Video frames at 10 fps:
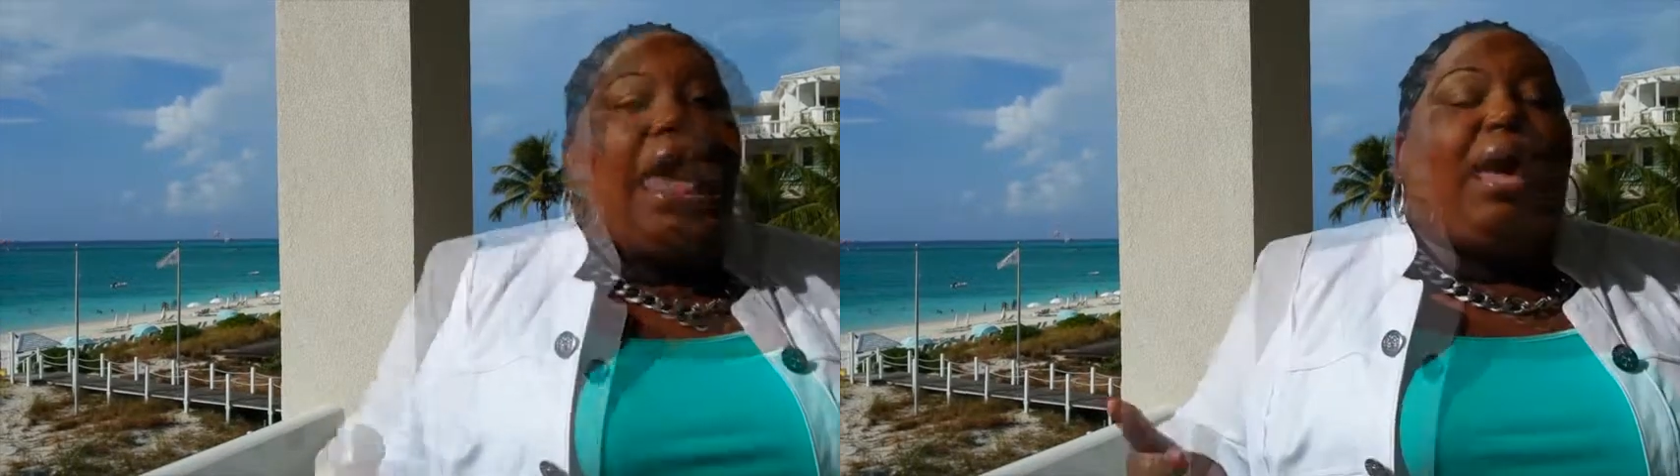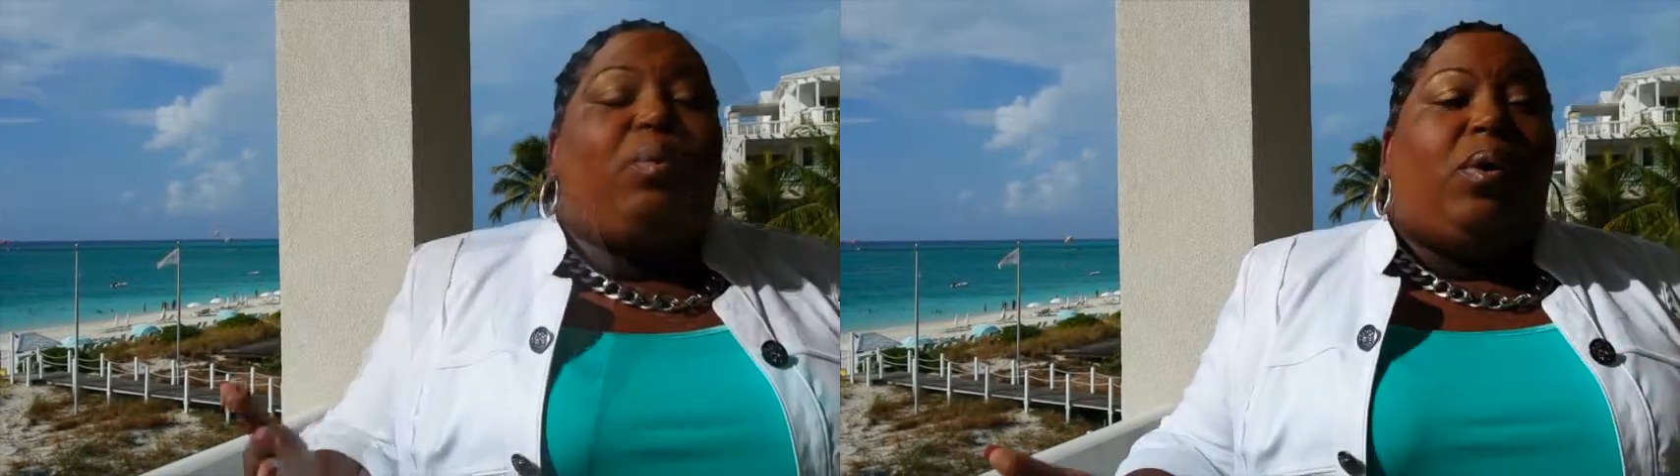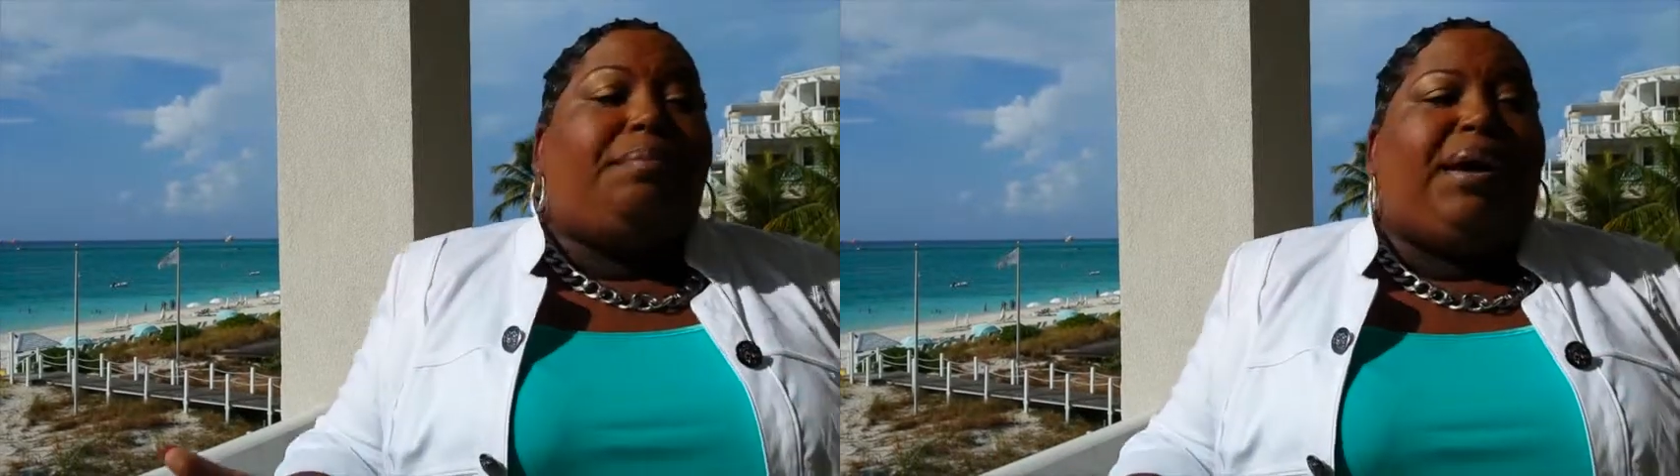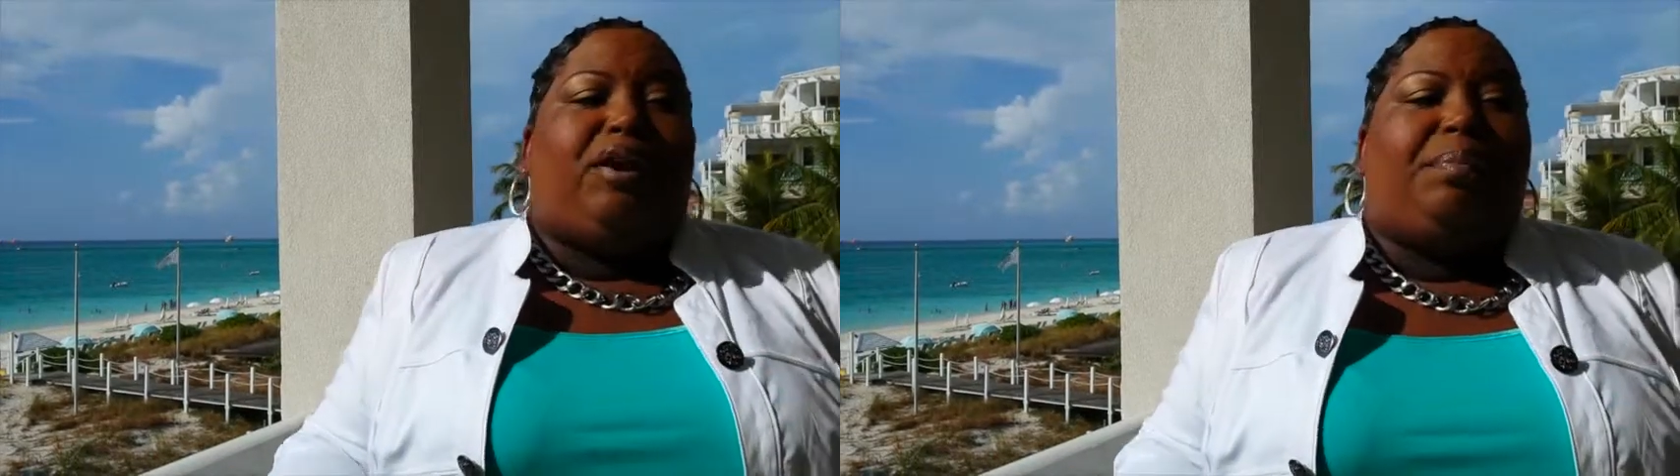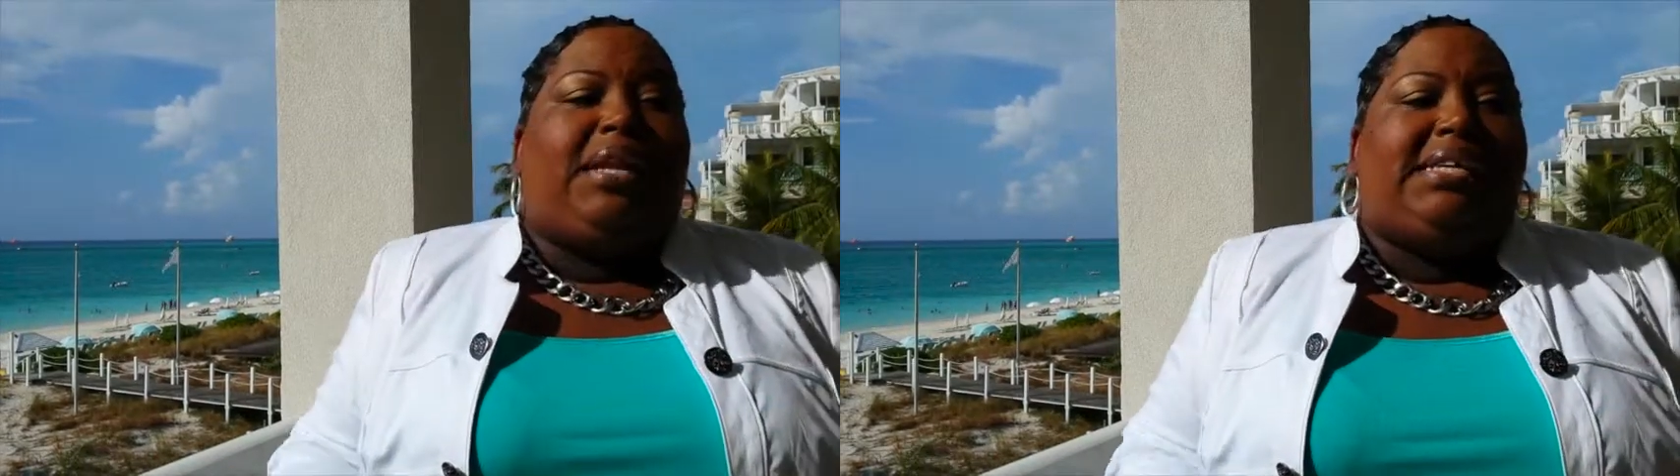And what
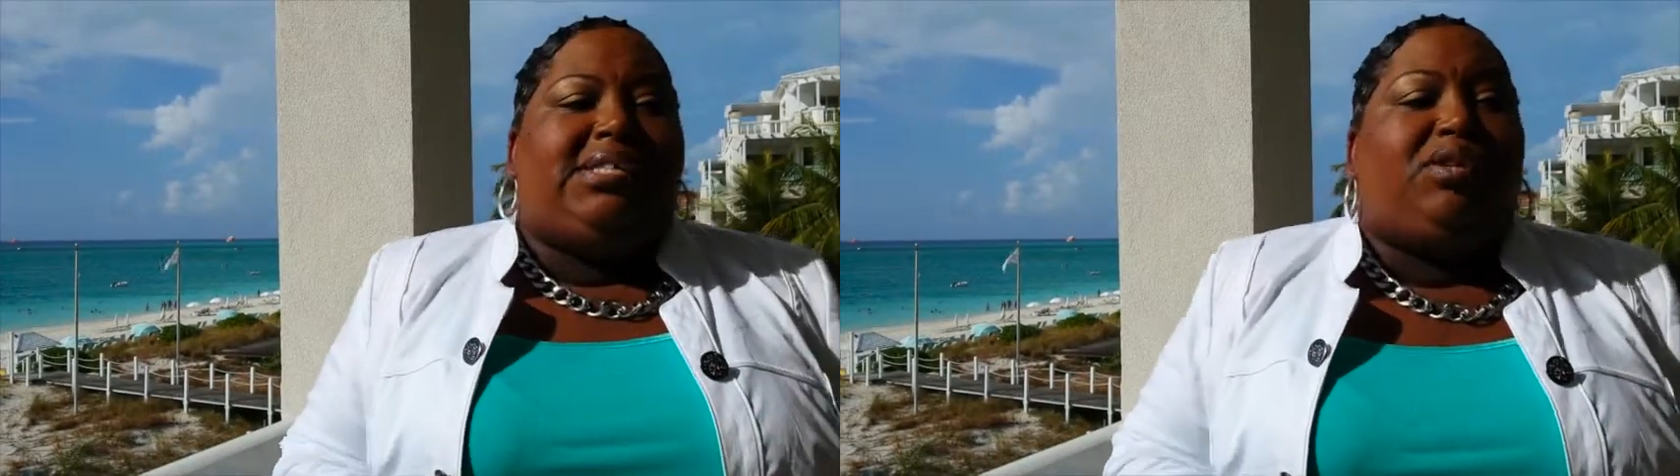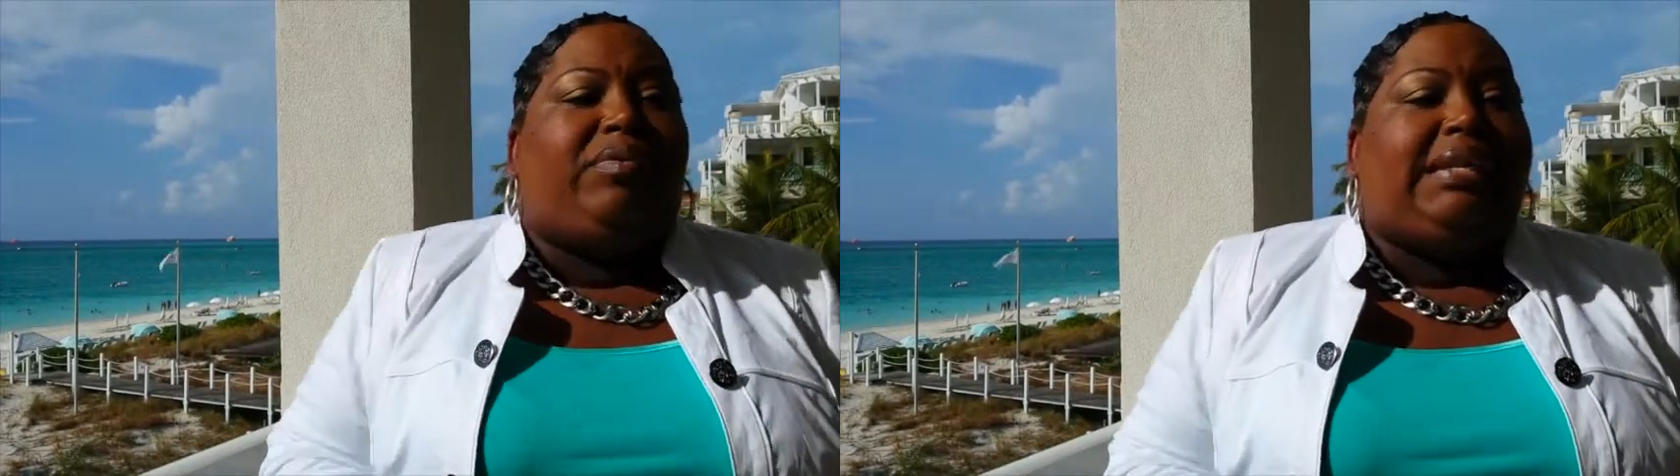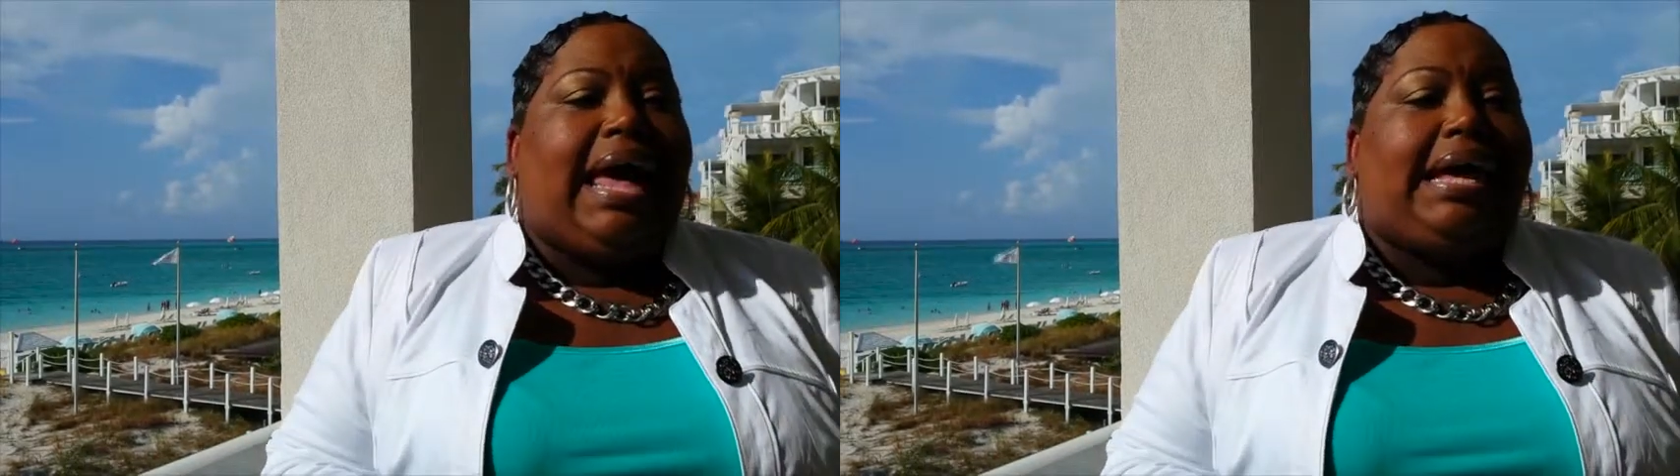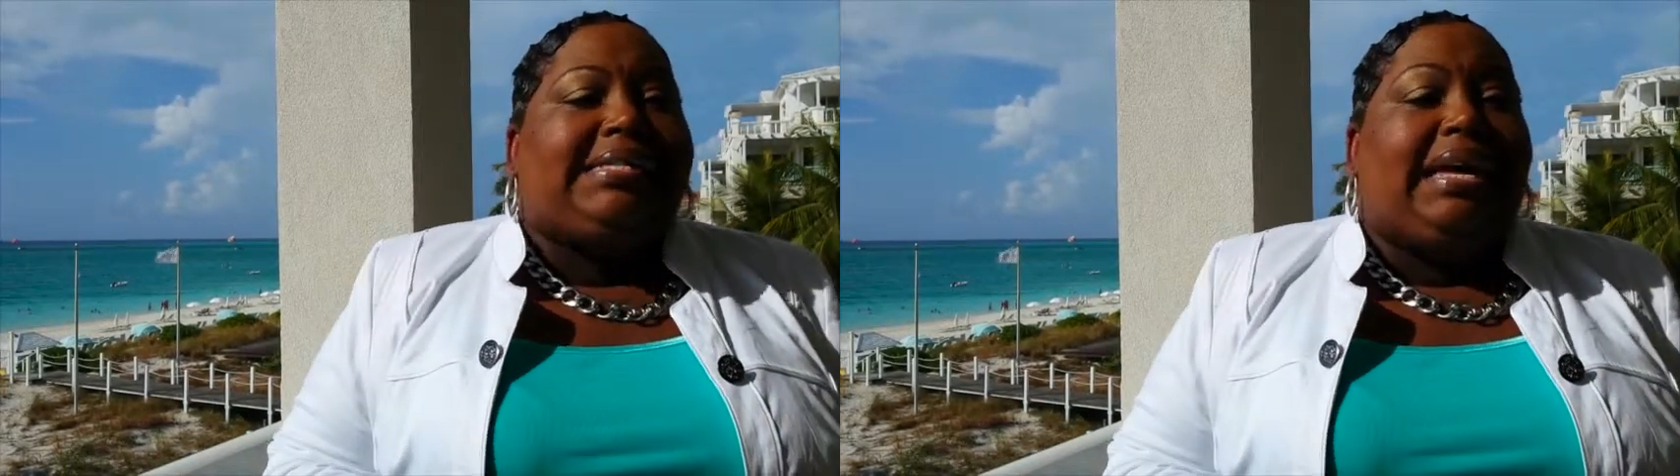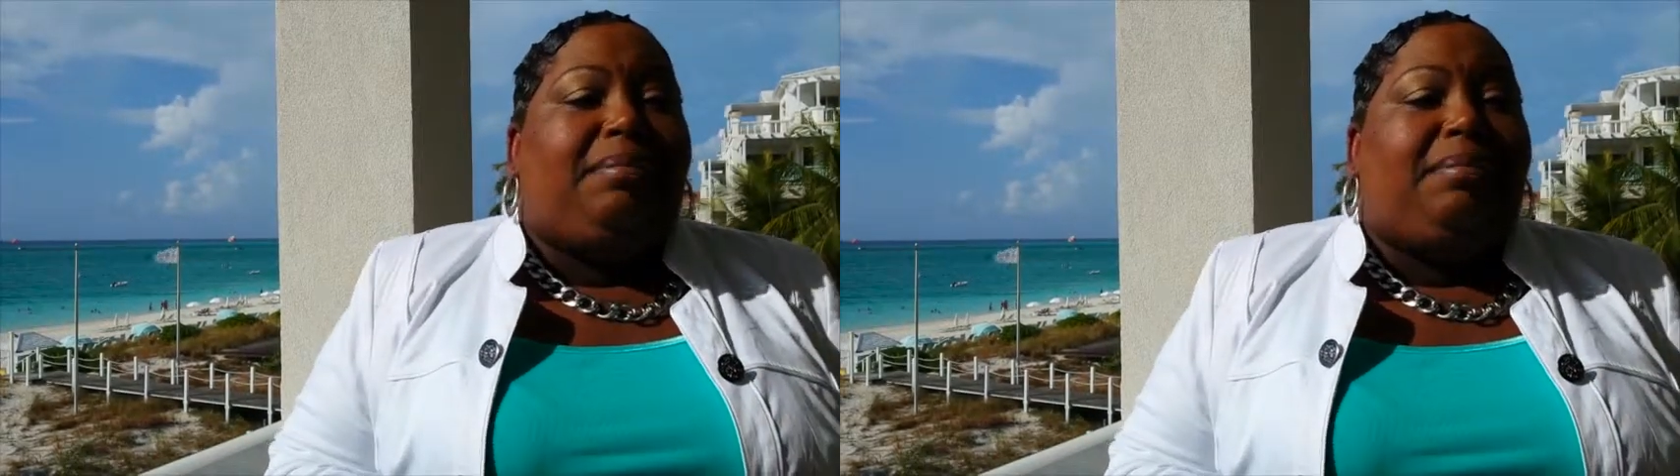better place to relax